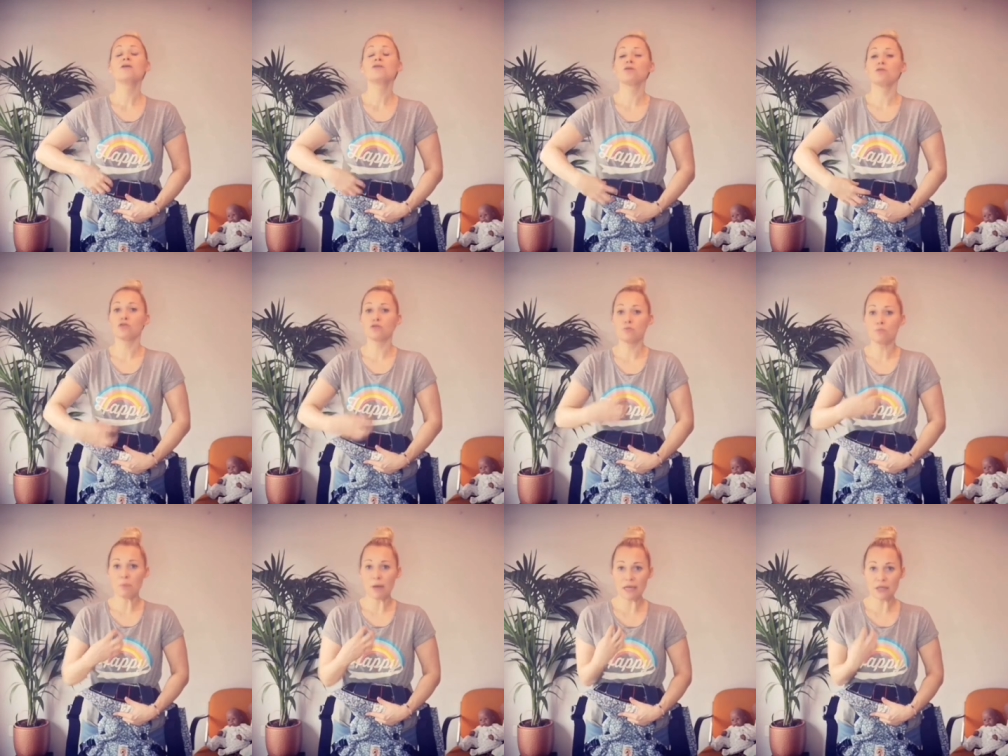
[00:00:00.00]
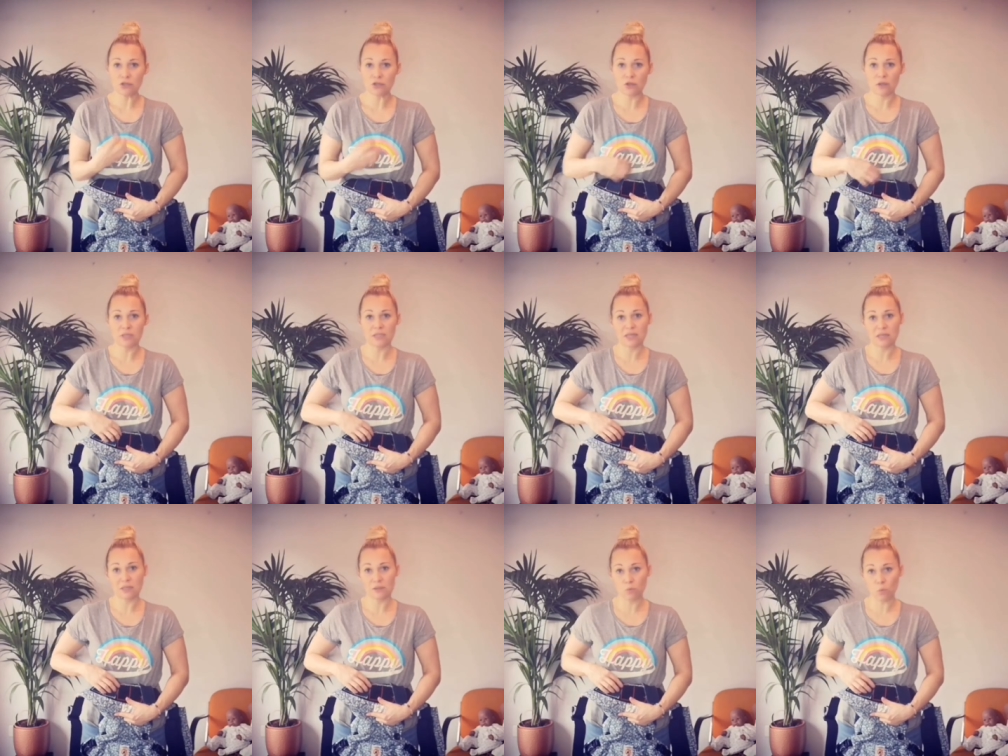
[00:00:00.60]
so just make sure
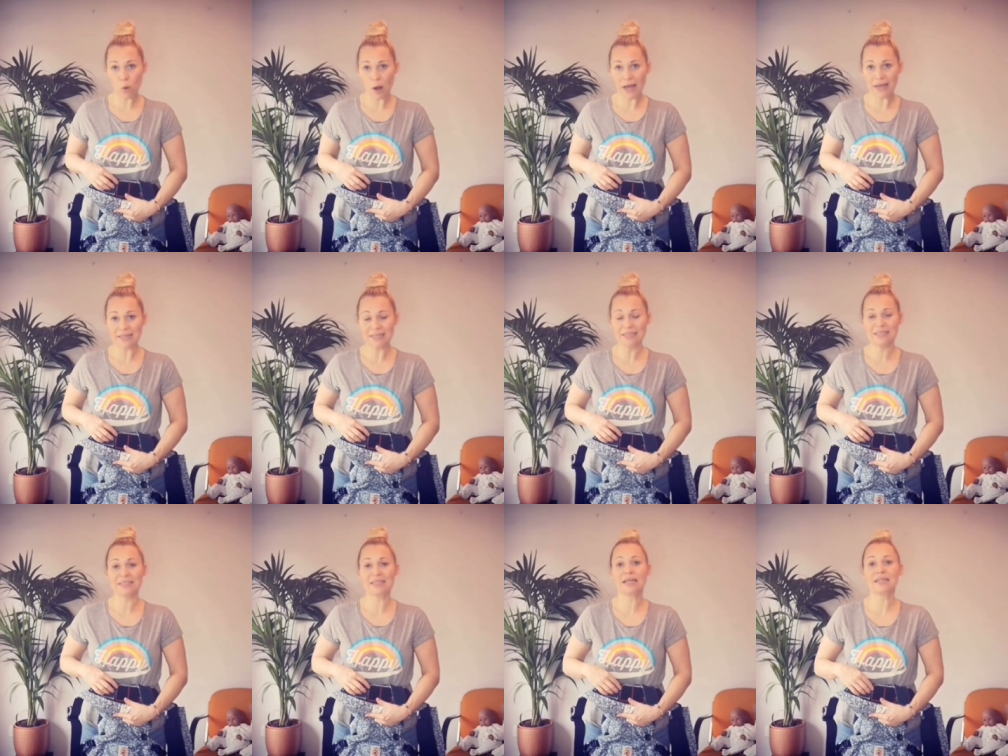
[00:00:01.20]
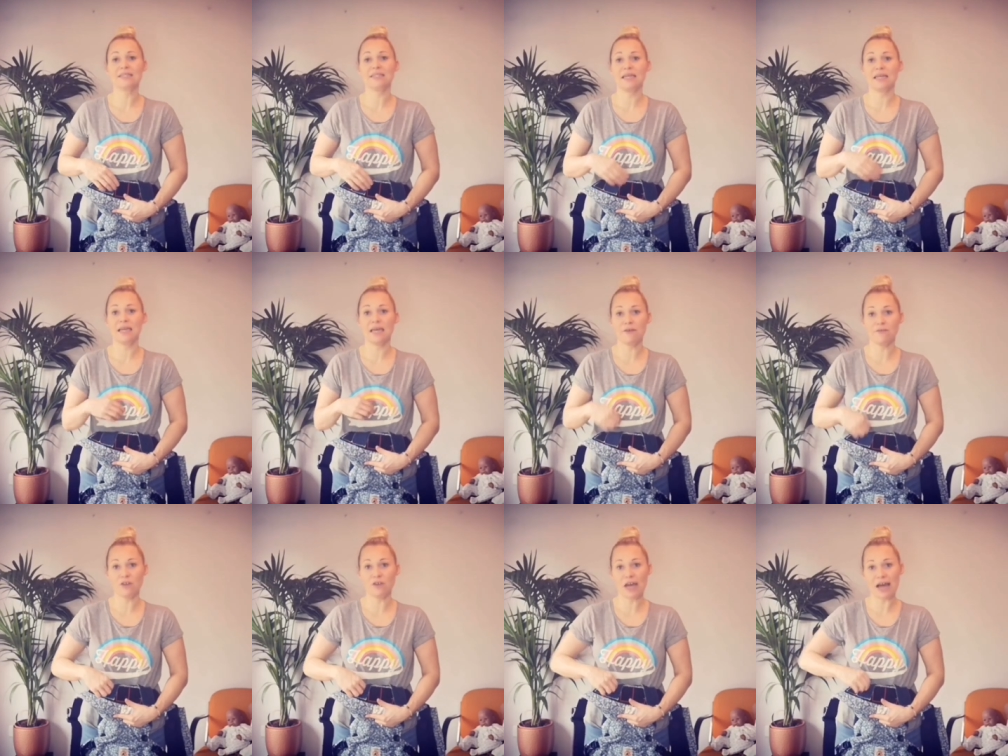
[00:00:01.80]
it's at its widest
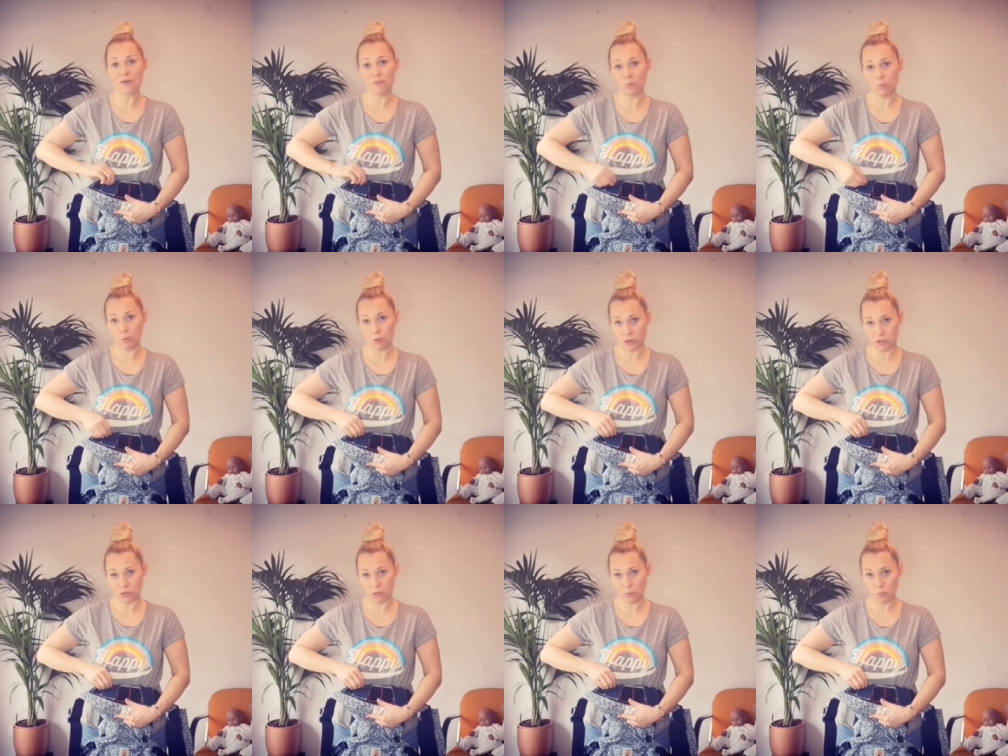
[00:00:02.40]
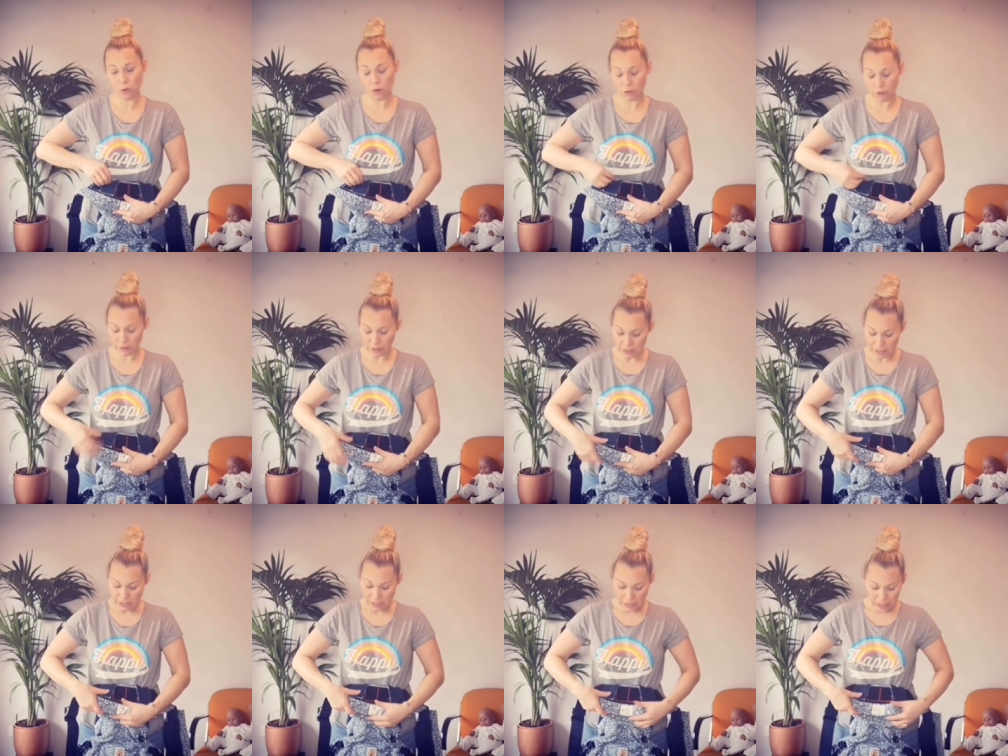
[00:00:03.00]
setting if you have a button
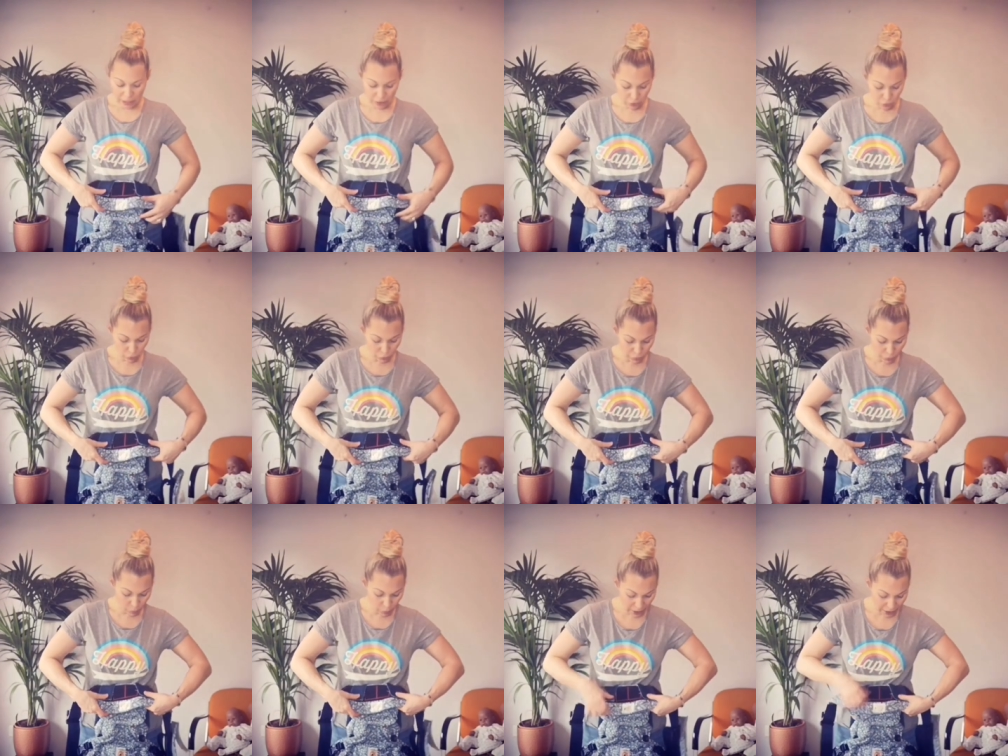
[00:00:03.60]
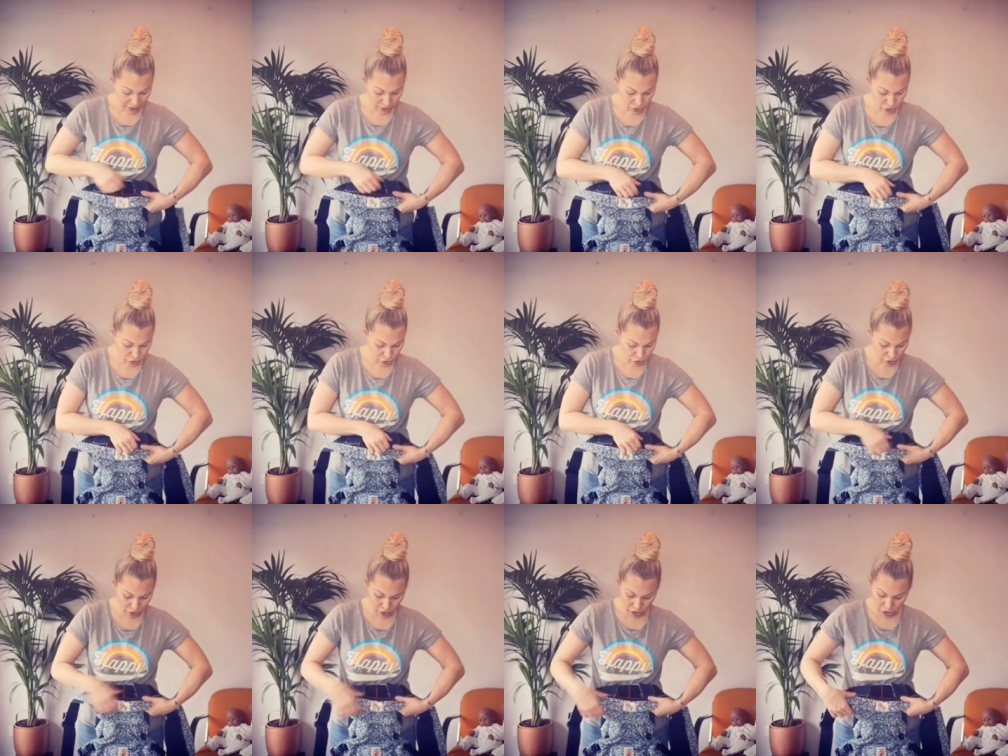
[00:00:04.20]
one, and otherwise you're
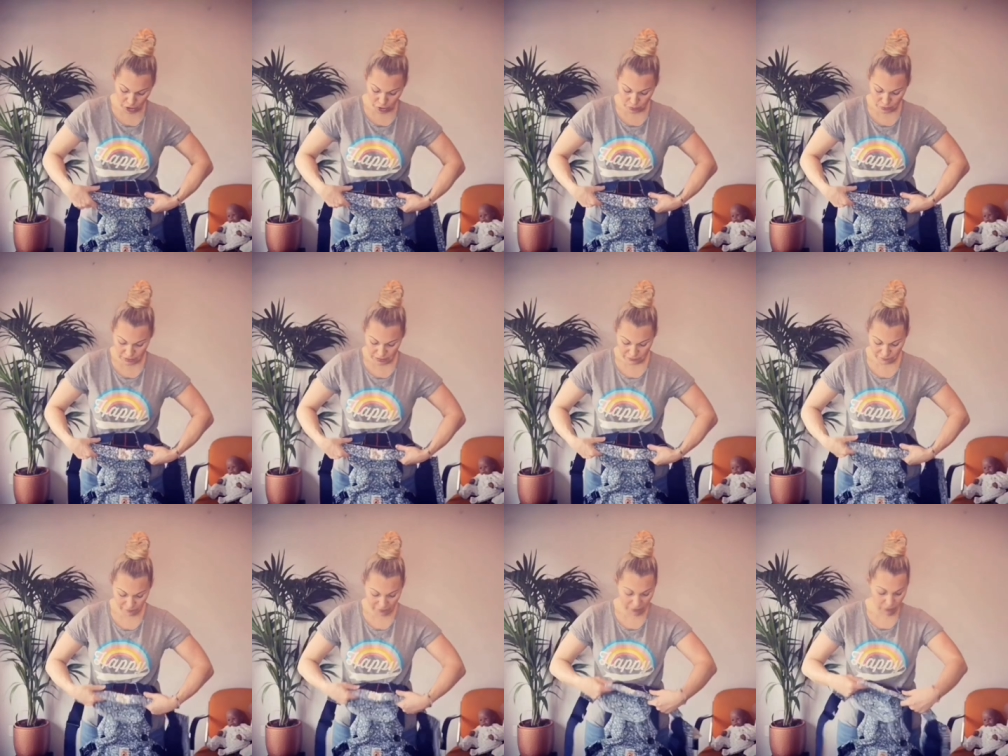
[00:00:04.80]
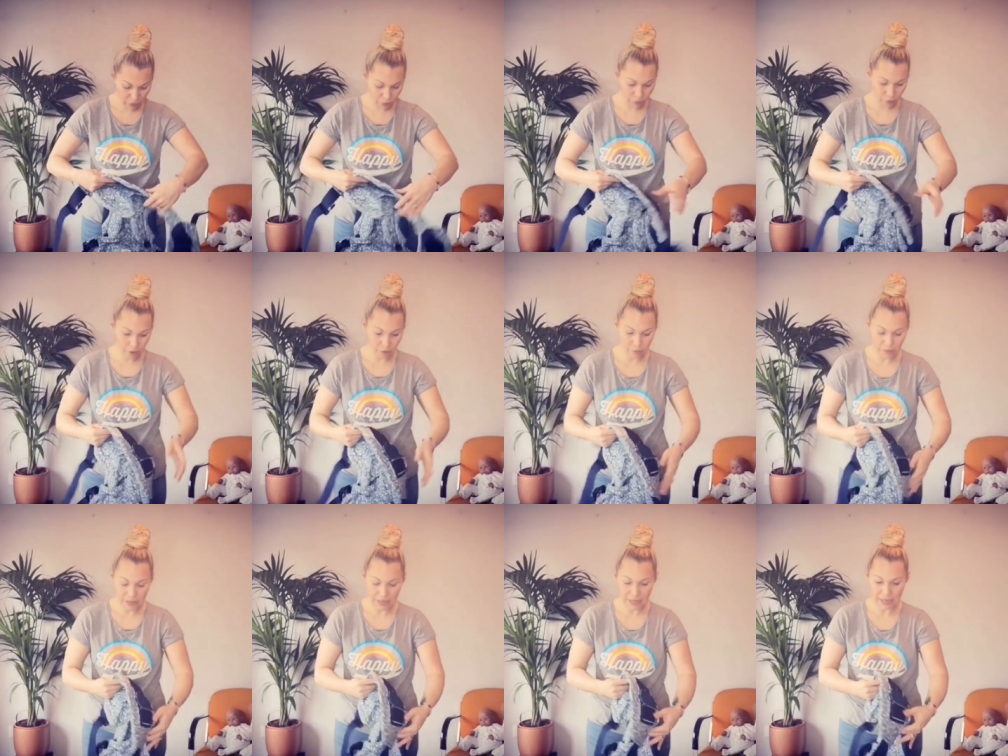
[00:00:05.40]
just going to use this
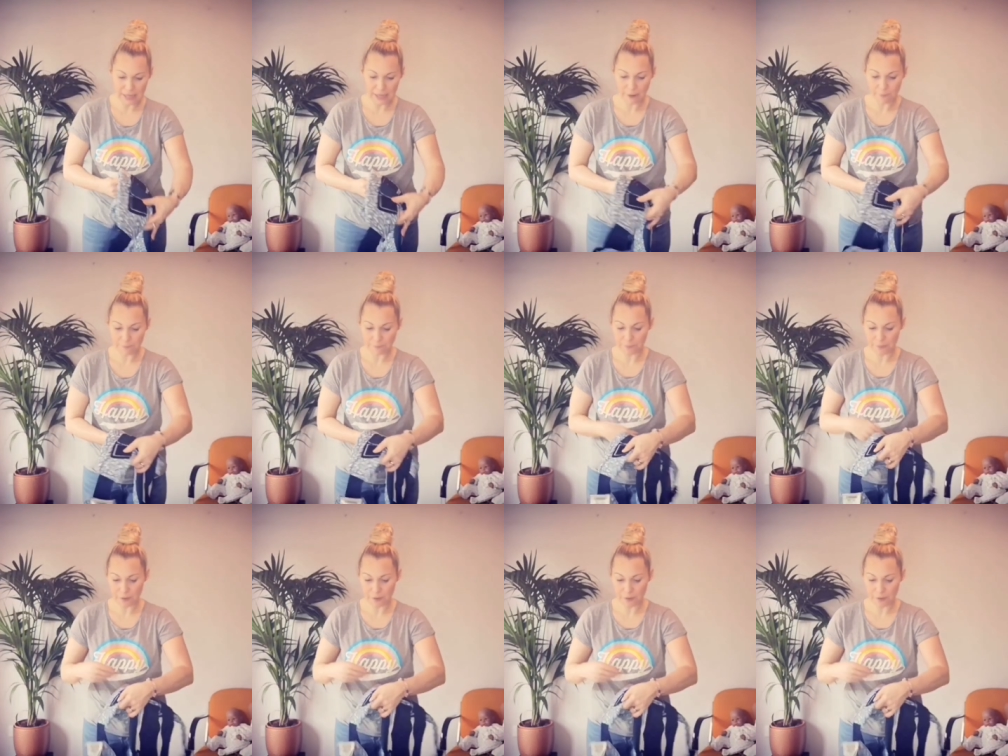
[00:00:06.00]
Velcro here.